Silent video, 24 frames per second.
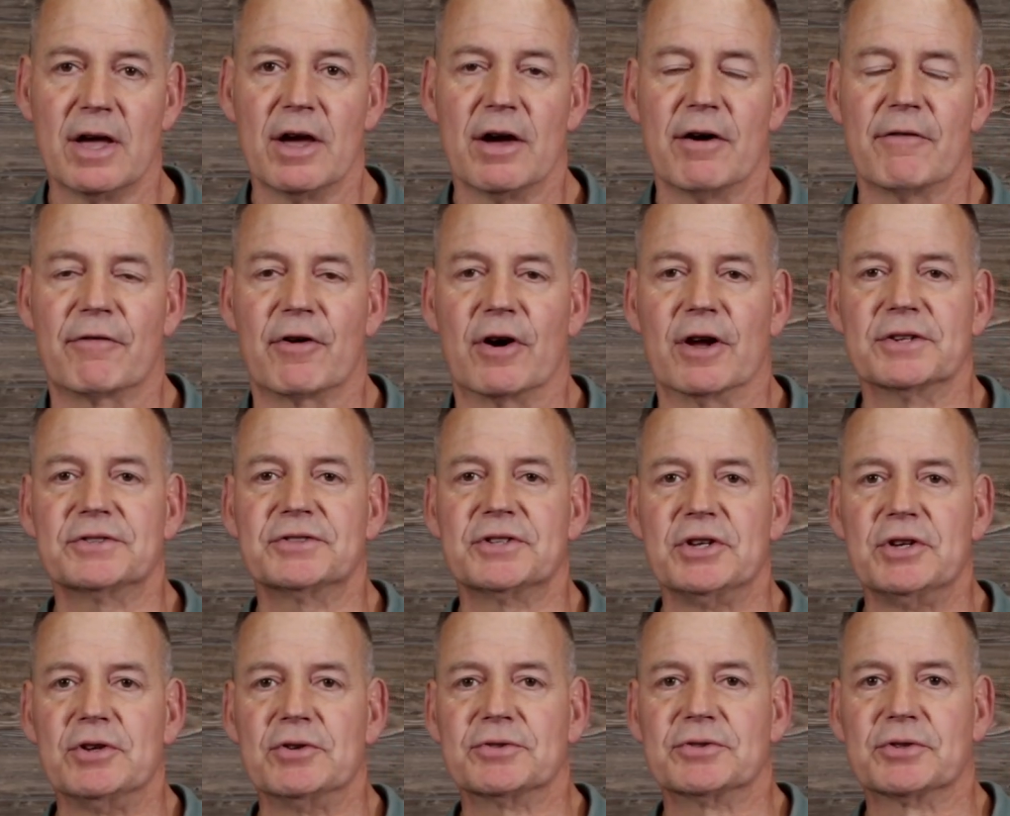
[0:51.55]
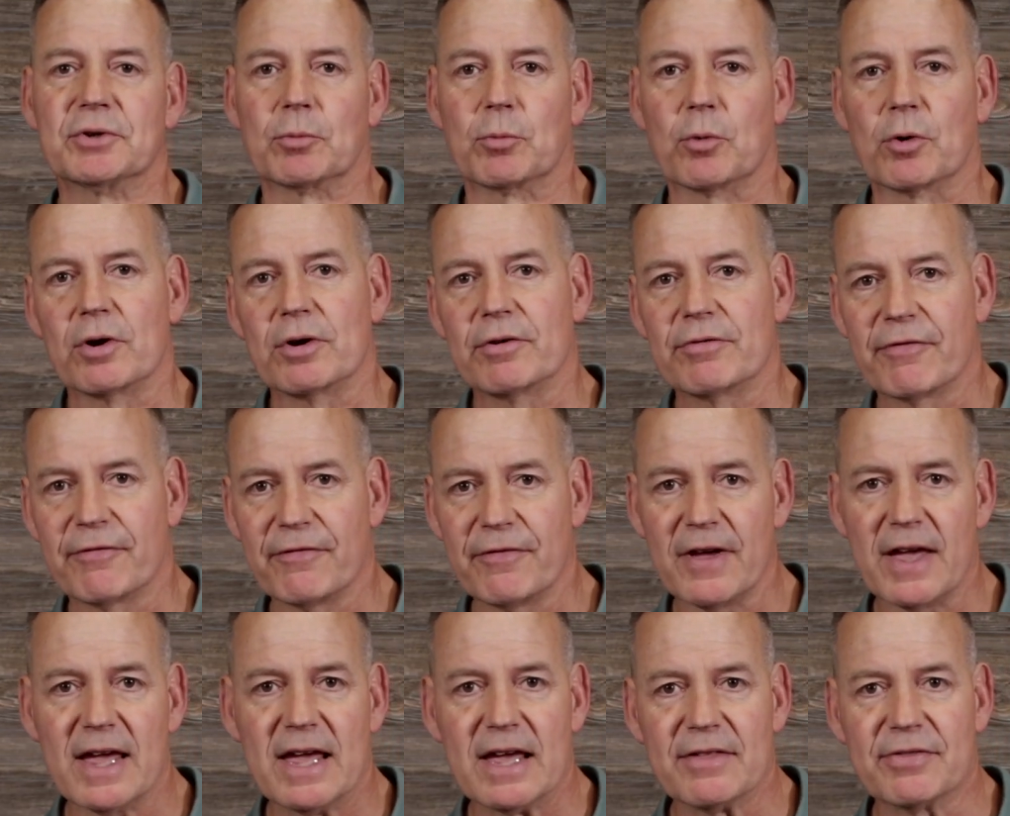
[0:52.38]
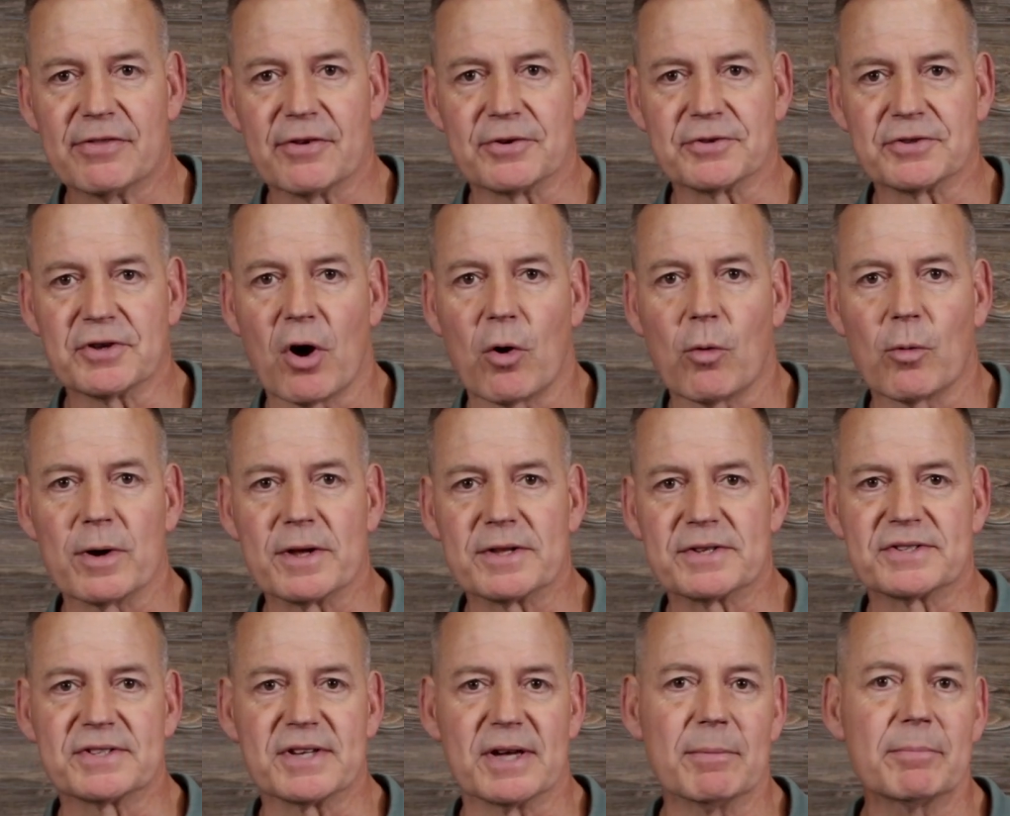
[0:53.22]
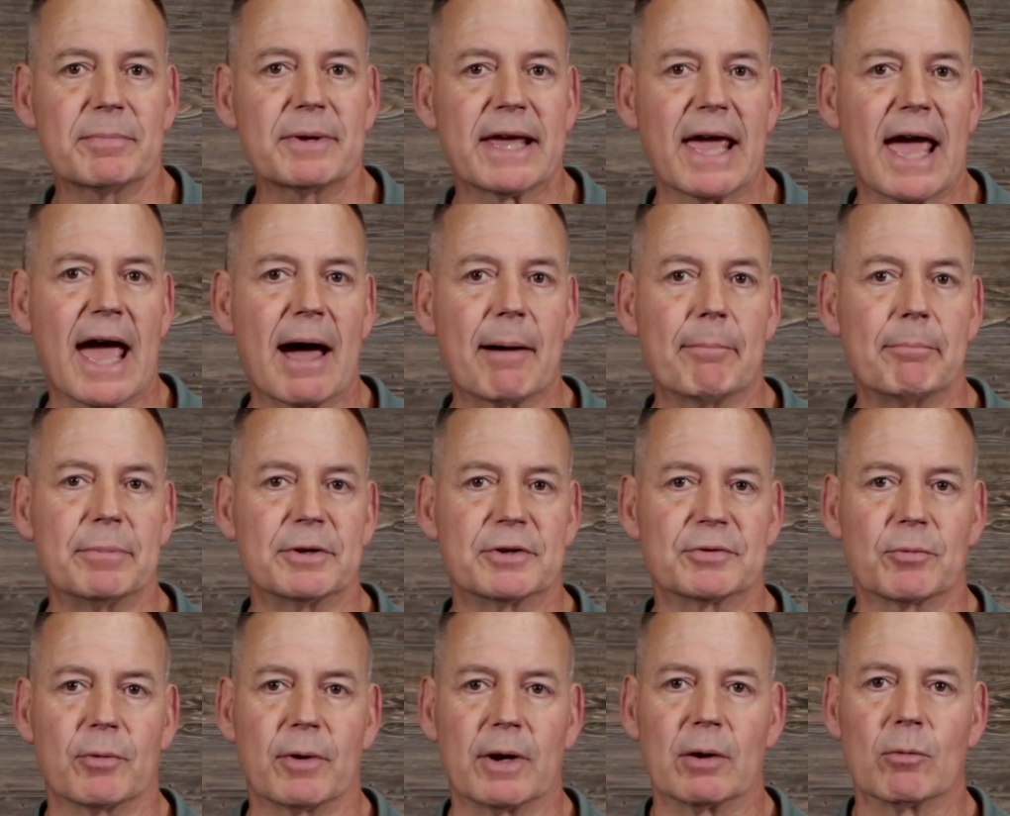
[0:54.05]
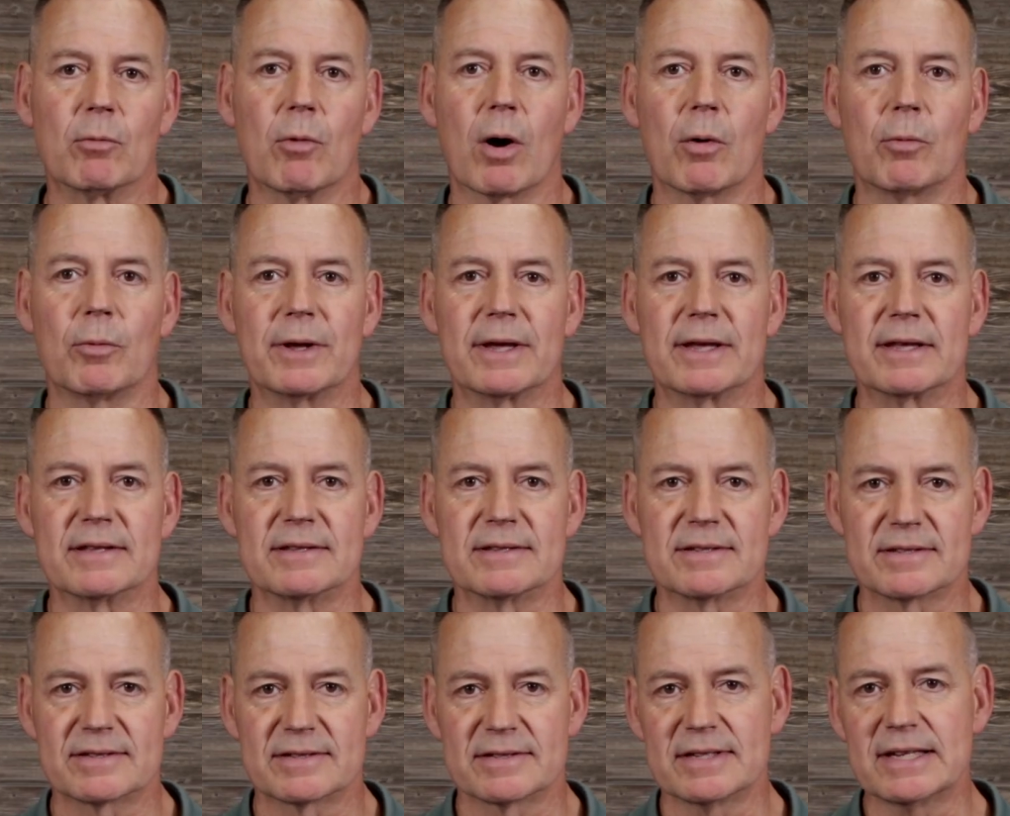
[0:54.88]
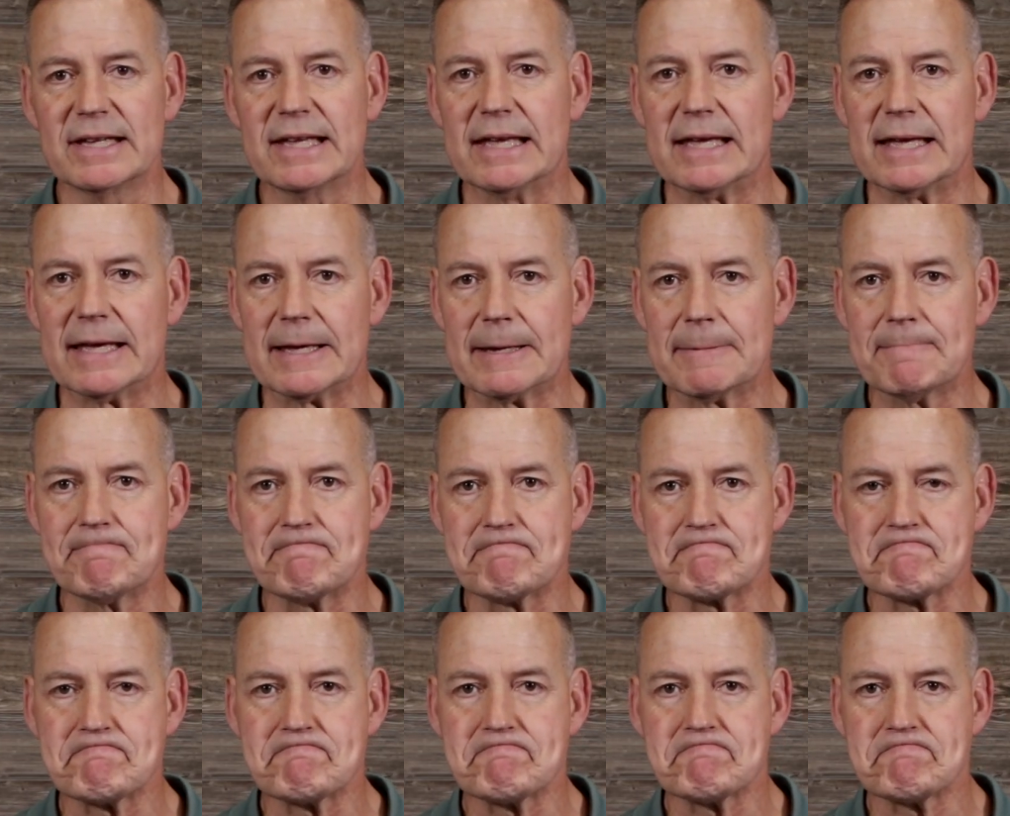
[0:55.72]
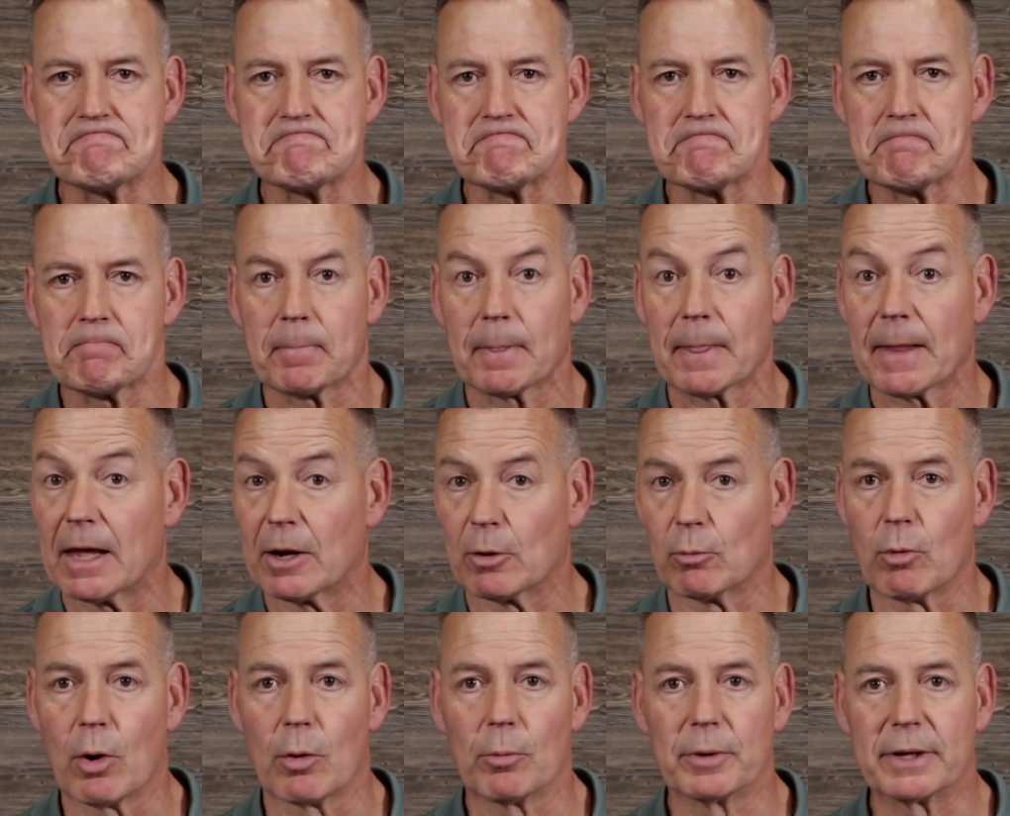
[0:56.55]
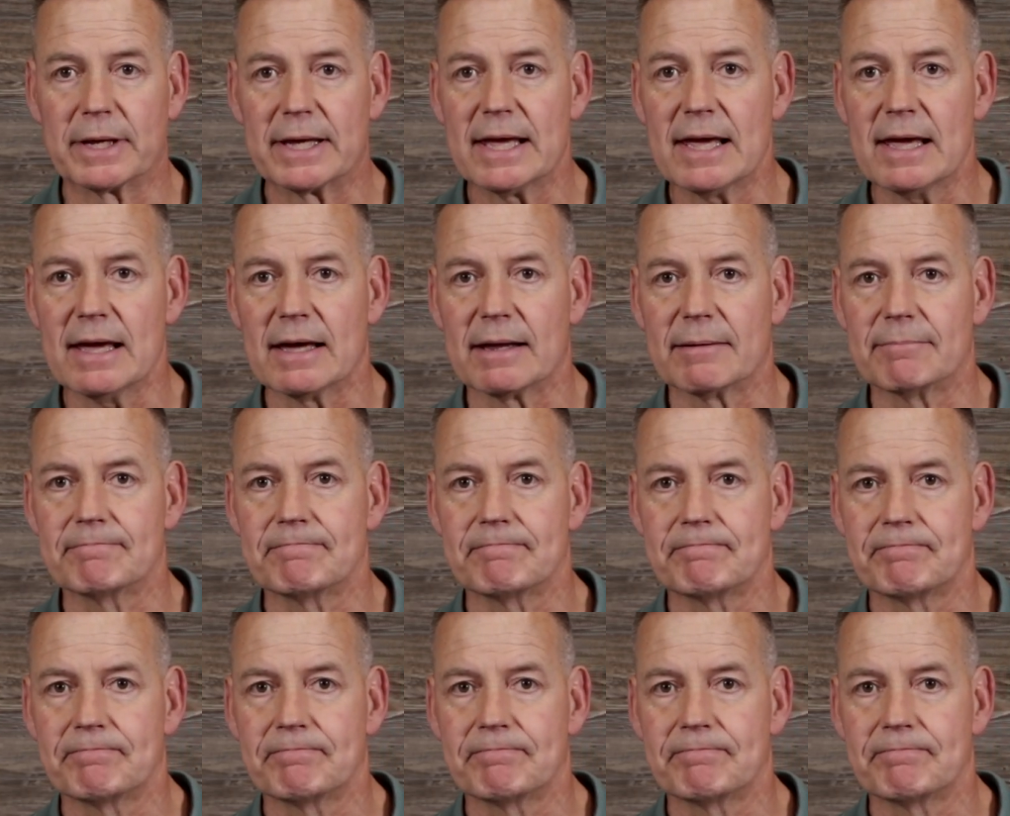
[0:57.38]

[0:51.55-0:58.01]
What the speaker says: For us to use the word faith, there's always some gap between what we can see and what we can't.